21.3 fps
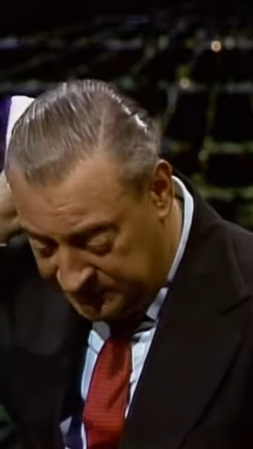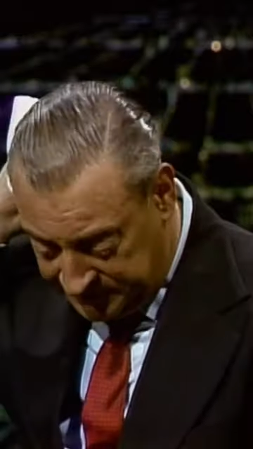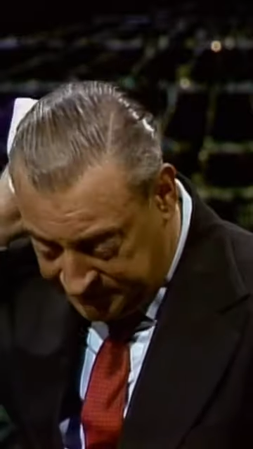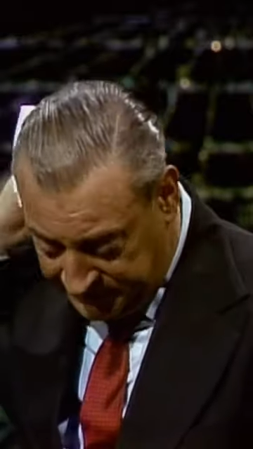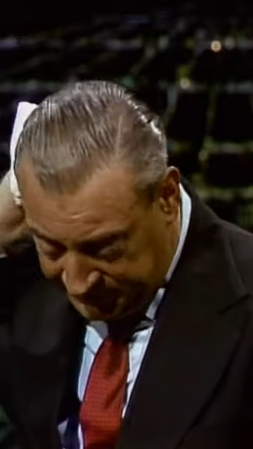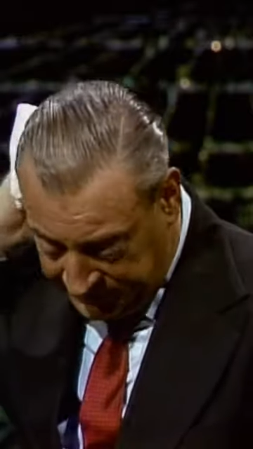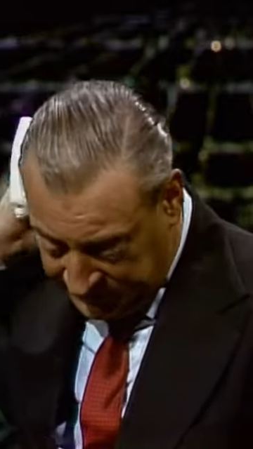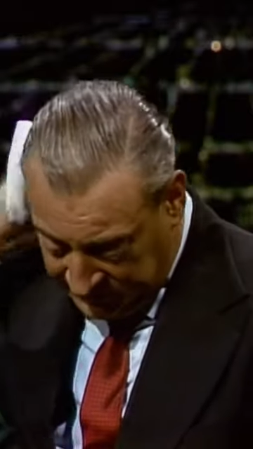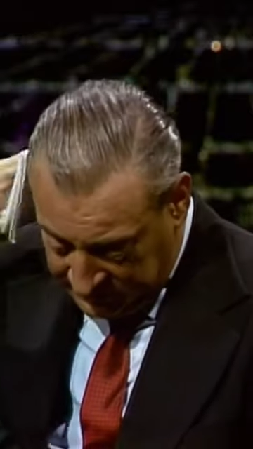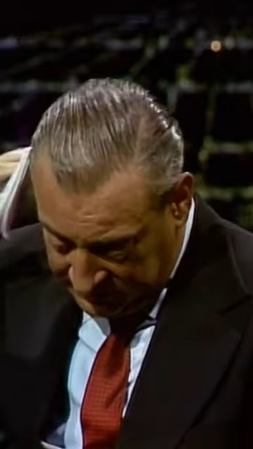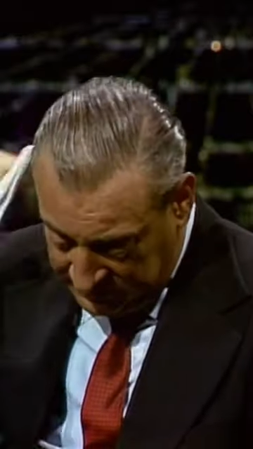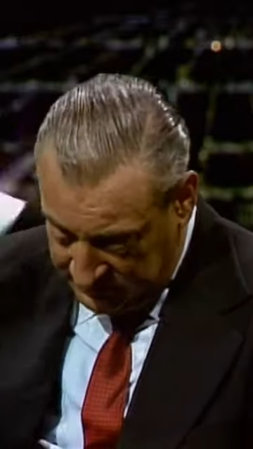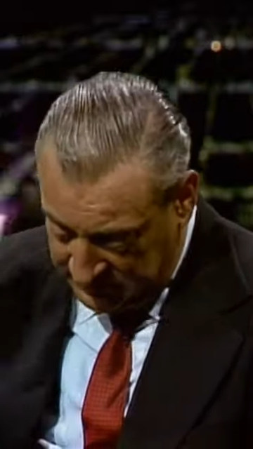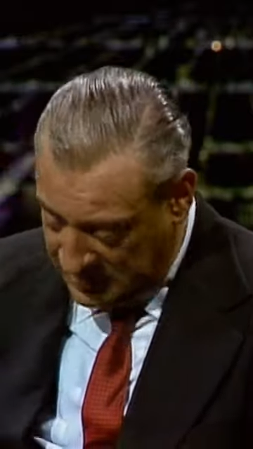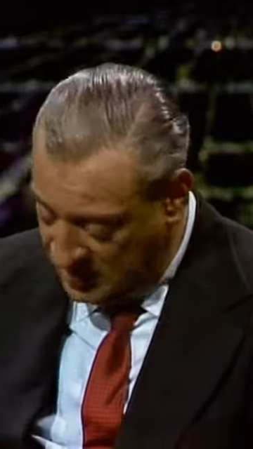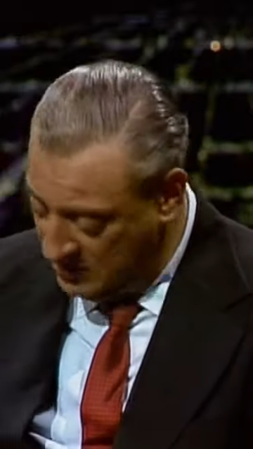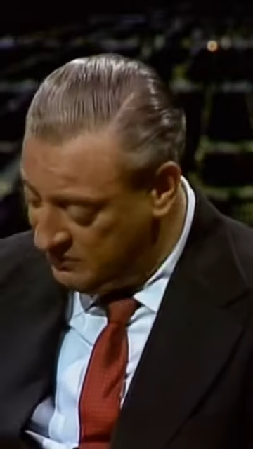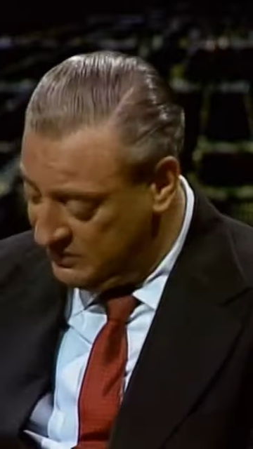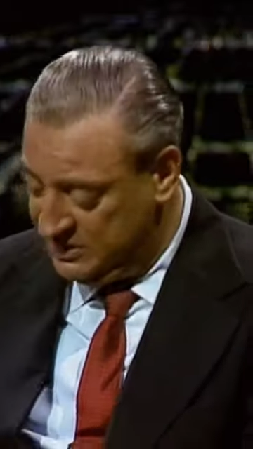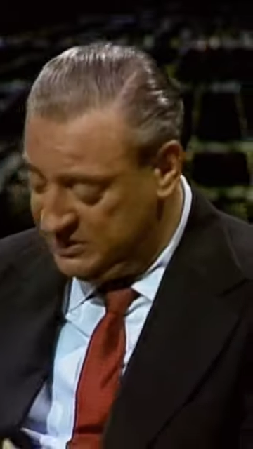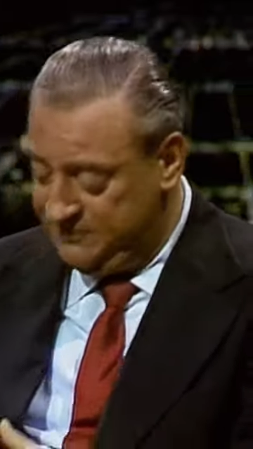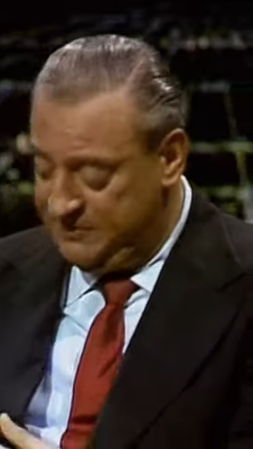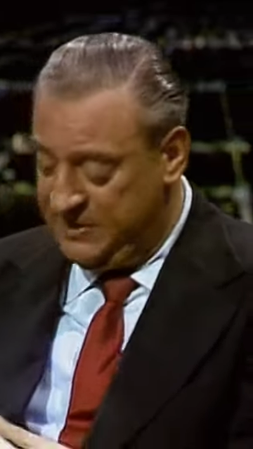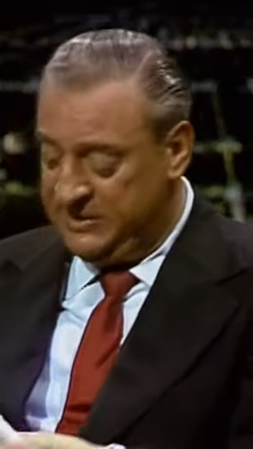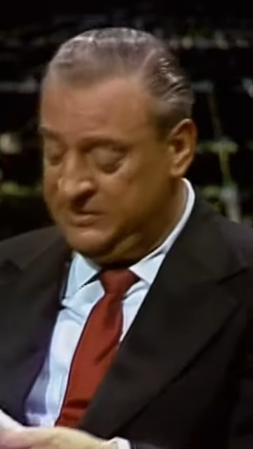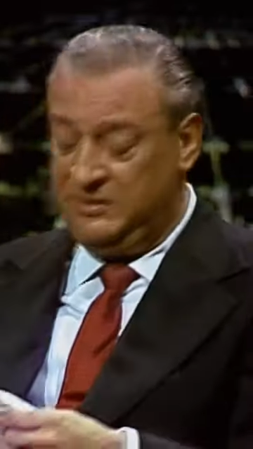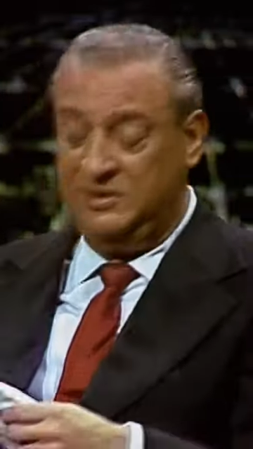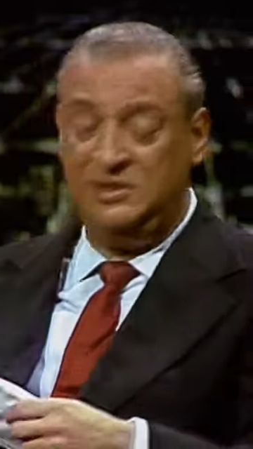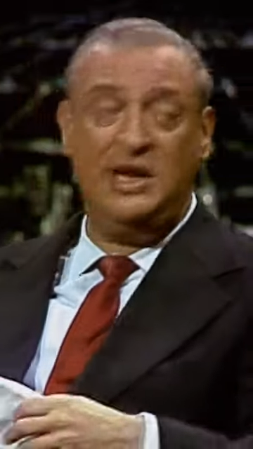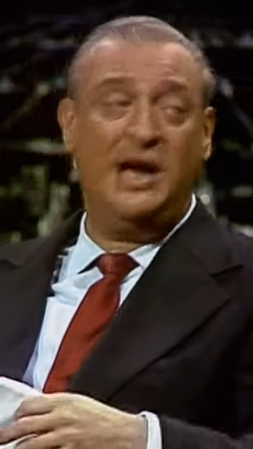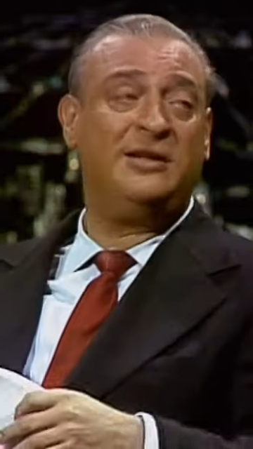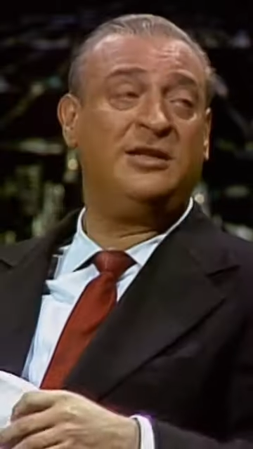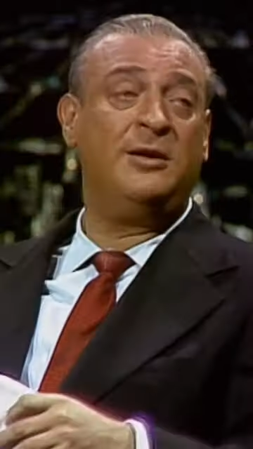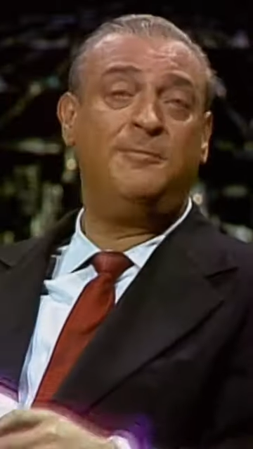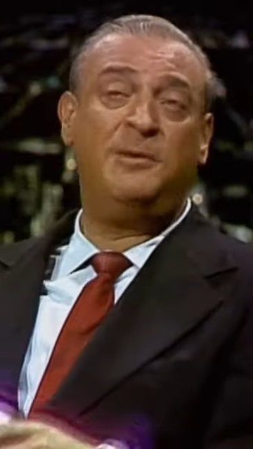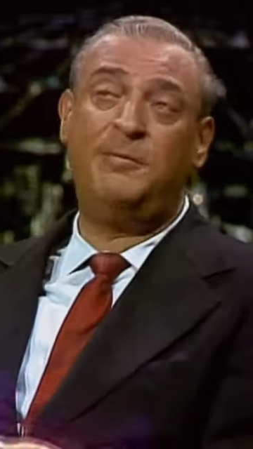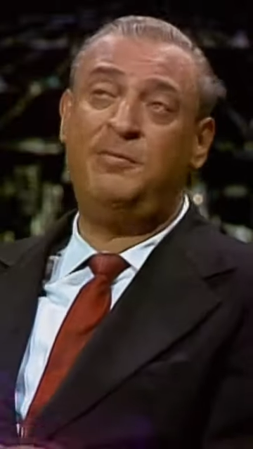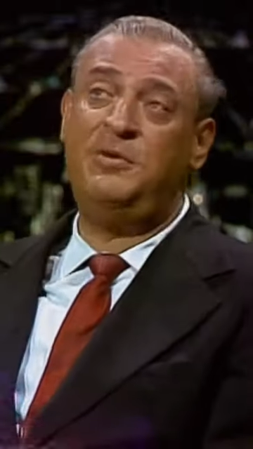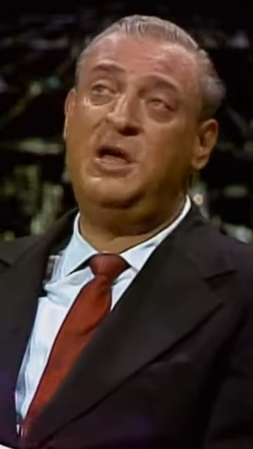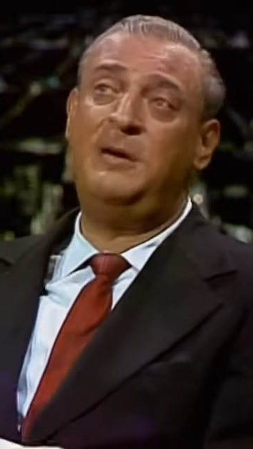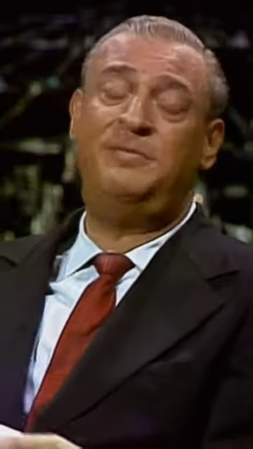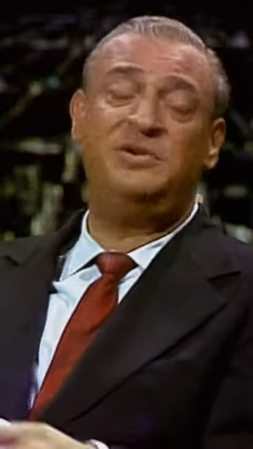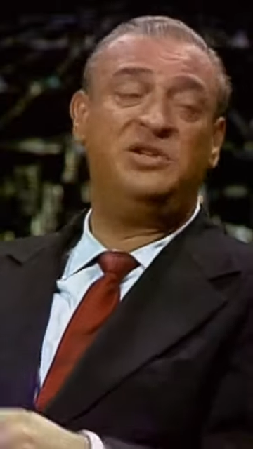Really? No respect. The doctor picked
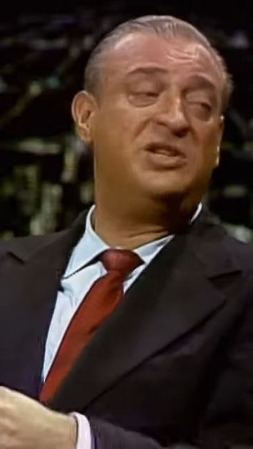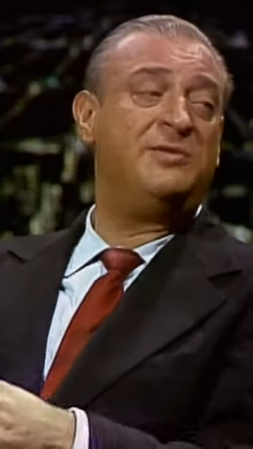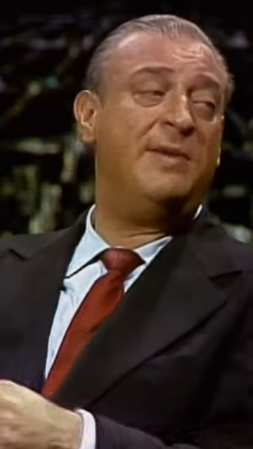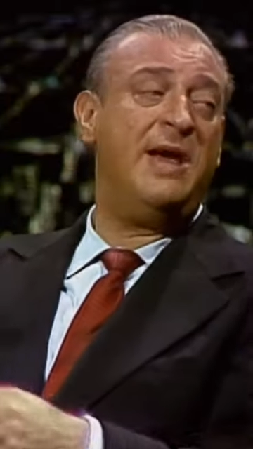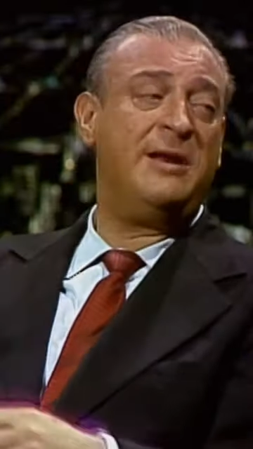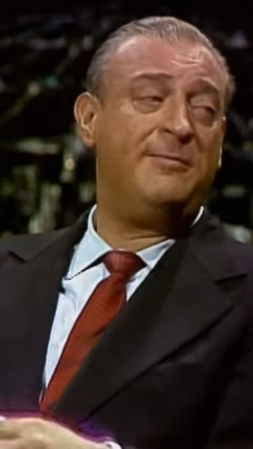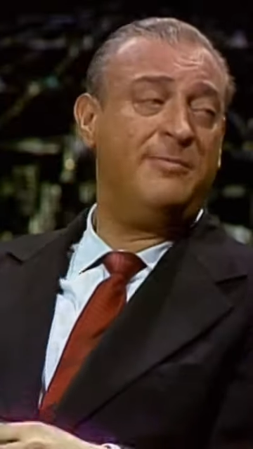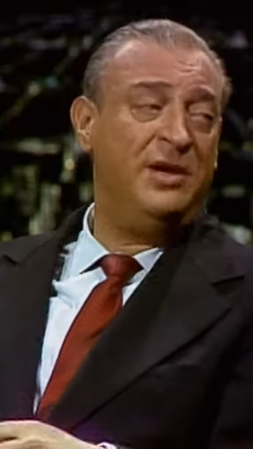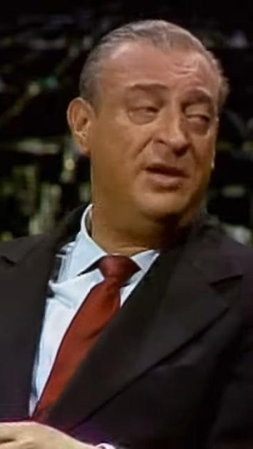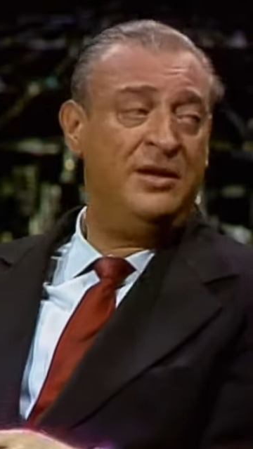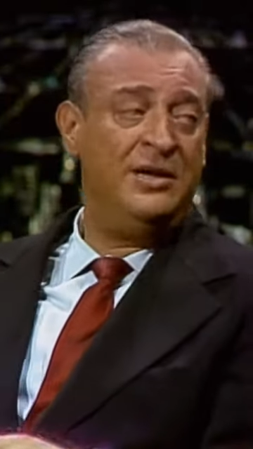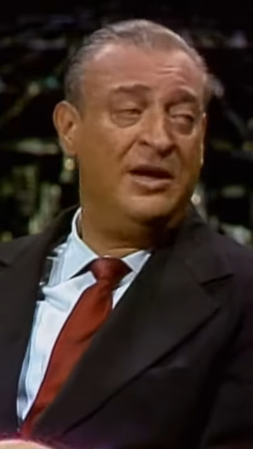me up and smacked me.